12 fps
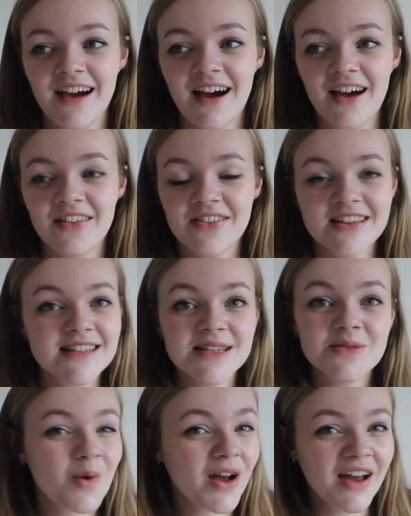This
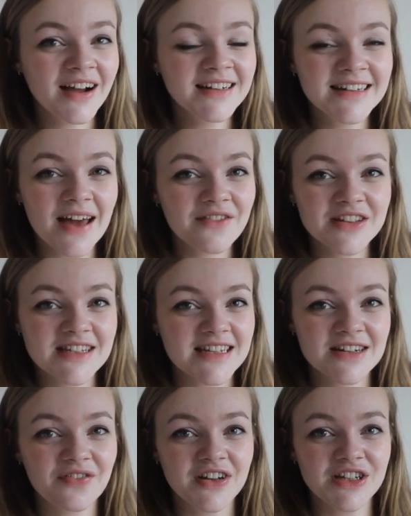is why I never
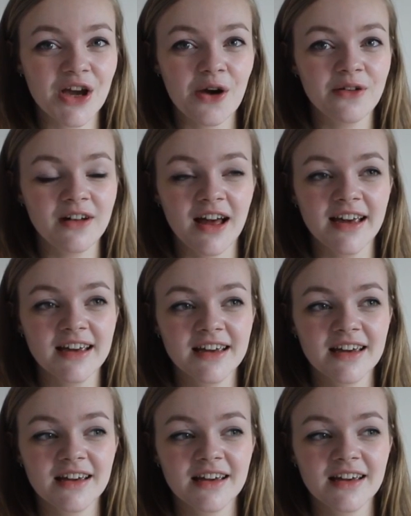did a video like